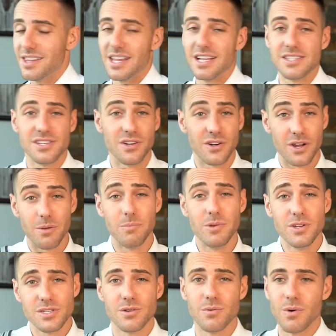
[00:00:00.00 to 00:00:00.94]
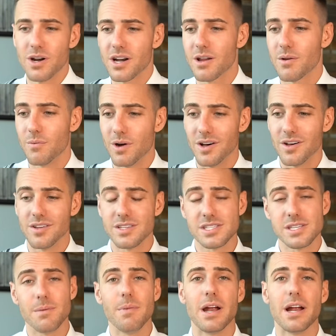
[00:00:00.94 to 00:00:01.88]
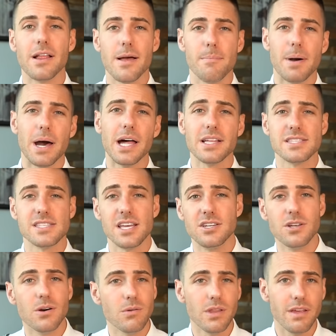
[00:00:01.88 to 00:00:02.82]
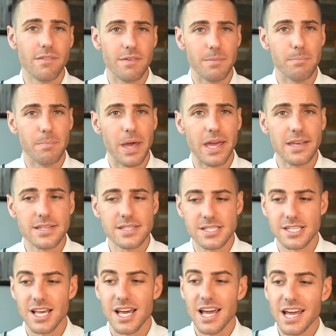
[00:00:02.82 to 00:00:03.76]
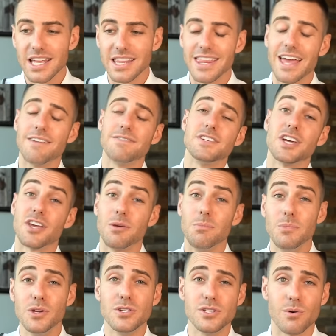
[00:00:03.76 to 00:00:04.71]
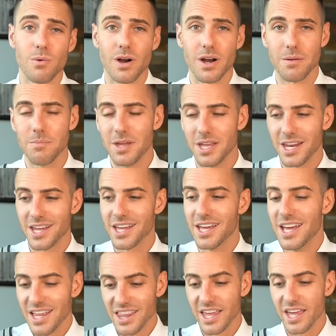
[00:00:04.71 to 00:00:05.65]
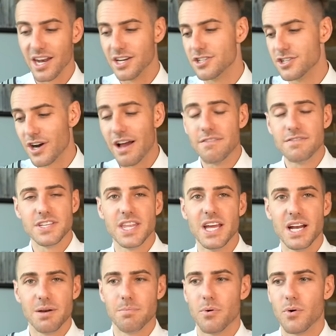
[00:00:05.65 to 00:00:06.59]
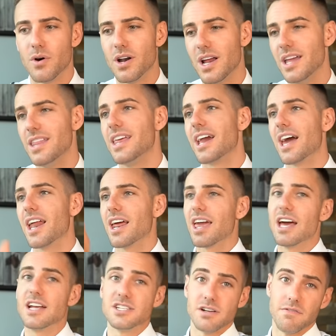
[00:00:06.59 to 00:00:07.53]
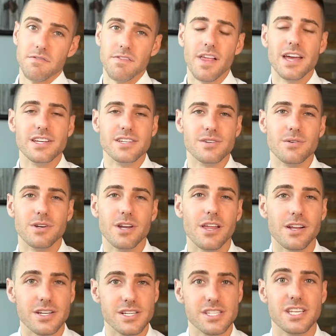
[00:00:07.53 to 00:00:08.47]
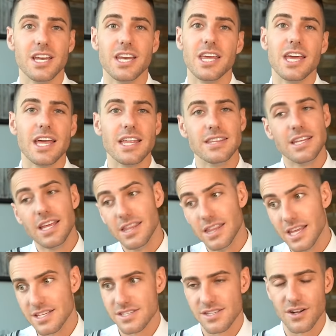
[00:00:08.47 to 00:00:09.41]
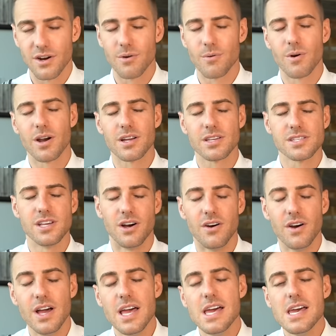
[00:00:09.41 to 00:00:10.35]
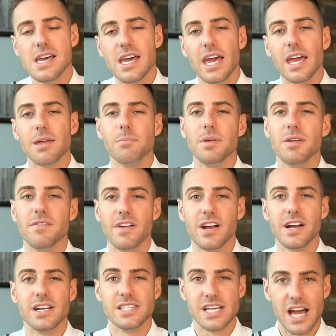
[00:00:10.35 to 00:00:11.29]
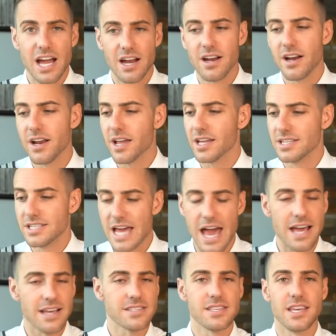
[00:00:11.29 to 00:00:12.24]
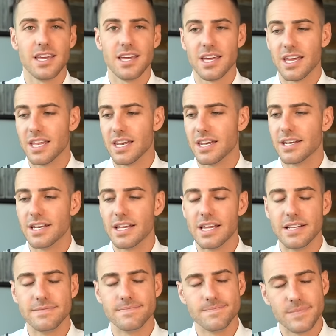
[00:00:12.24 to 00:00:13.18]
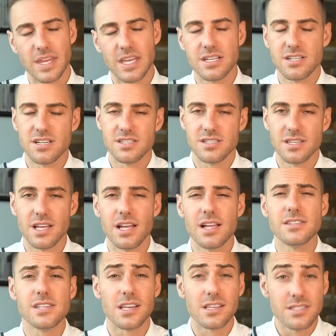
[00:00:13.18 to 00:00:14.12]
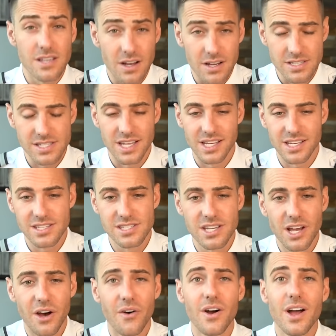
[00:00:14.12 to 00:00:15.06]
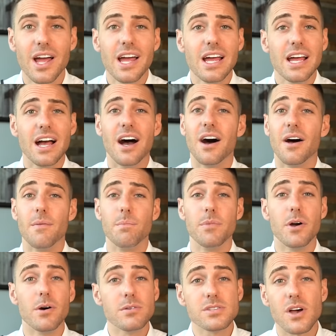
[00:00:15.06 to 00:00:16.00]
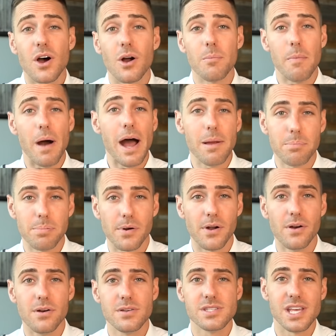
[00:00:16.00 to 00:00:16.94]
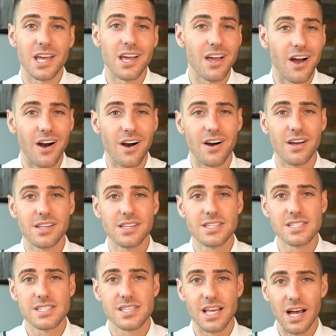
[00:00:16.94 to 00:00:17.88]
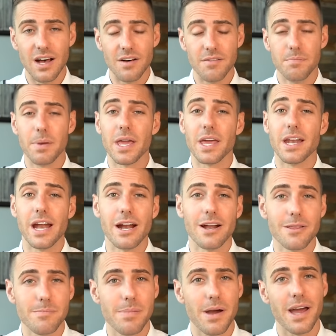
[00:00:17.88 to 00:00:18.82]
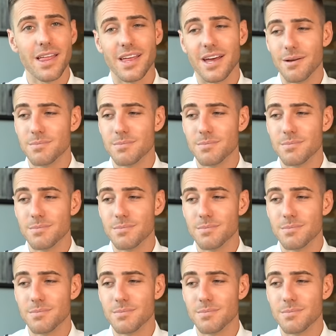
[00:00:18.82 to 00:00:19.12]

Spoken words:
That's your commute to work. Well, some airline pilots that don't live in base, they have to commute to work, meaning they got to drive to the airport and they got to catch a flight to another city and then they start work. So it can be very tiring and taxing, and it's exhausting. So those are my pros and cons of being an airline pilot.